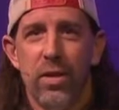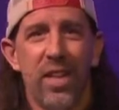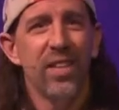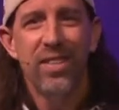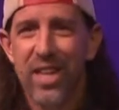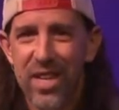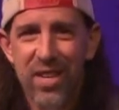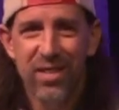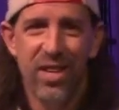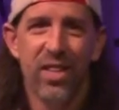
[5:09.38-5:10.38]
Now, that's not
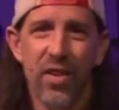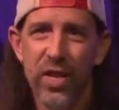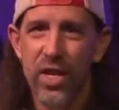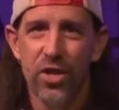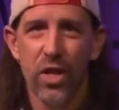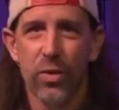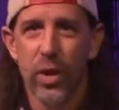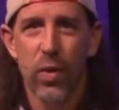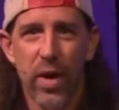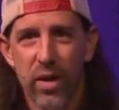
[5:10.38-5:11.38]
easy. Loving each other
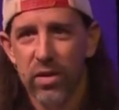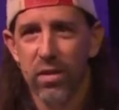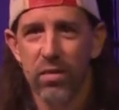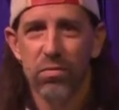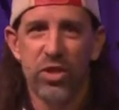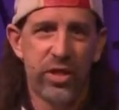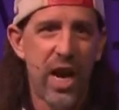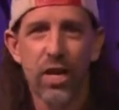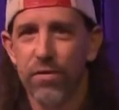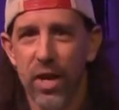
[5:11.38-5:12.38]
requires
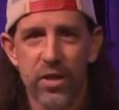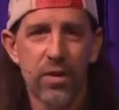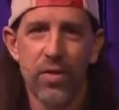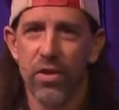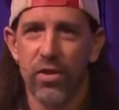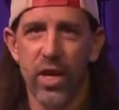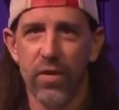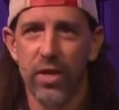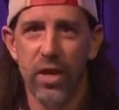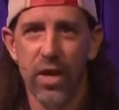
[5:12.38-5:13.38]
sacrificing for the
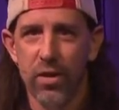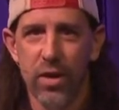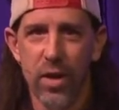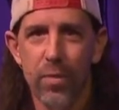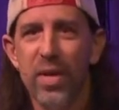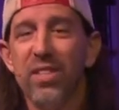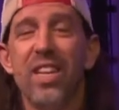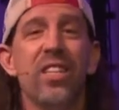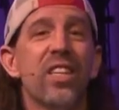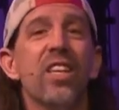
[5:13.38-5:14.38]
sake of the other. It, it means
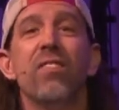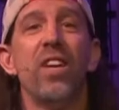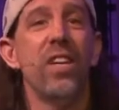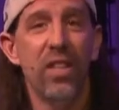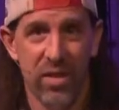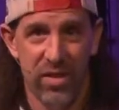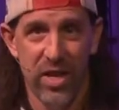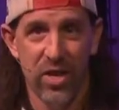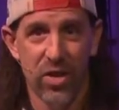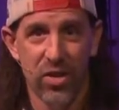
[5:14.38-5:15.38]

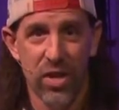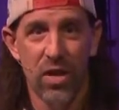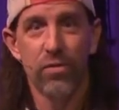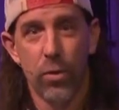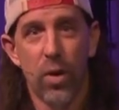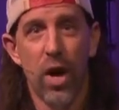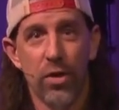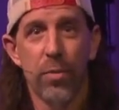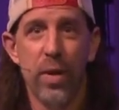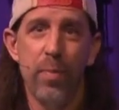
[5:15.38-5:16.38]
inconveniencing yourself for
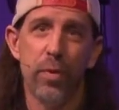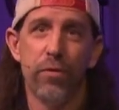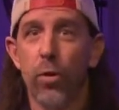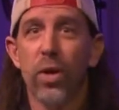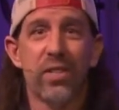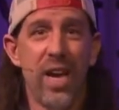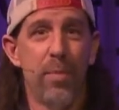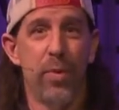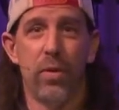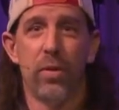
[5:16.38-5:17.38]
other people. For
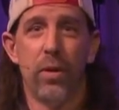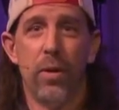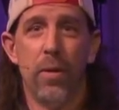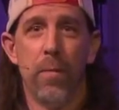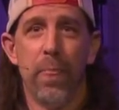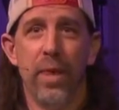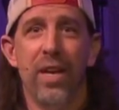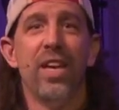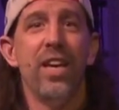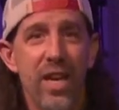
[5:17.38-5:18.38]
example,
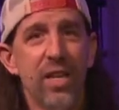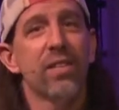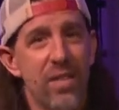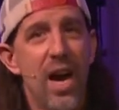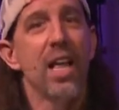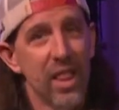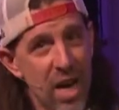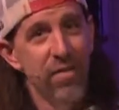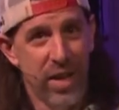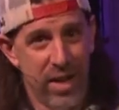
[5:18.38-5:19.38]
it's not
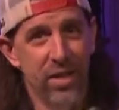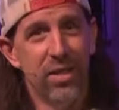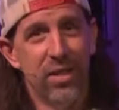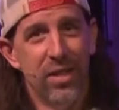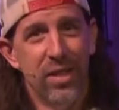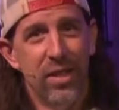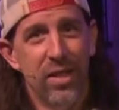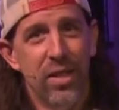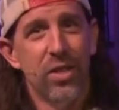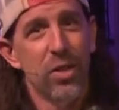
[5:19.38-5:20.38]
loving
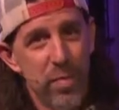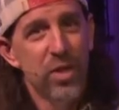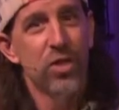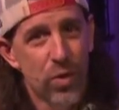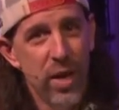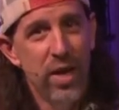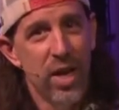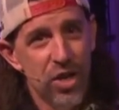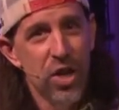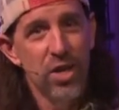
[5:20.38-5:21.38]
to mistreat
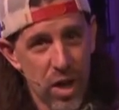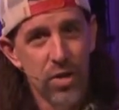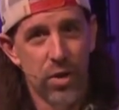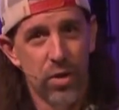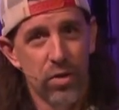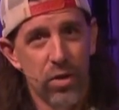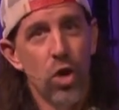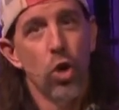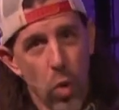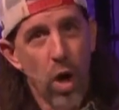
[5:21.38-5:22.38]
and judge others
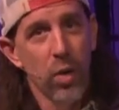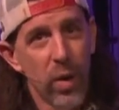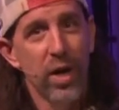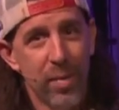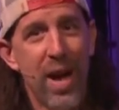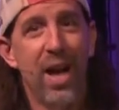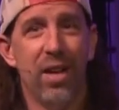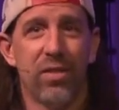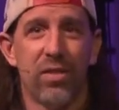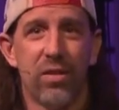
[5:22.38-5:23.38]
who aren't wearing
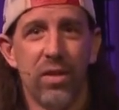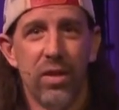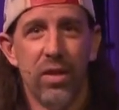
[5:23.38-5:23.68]
masks.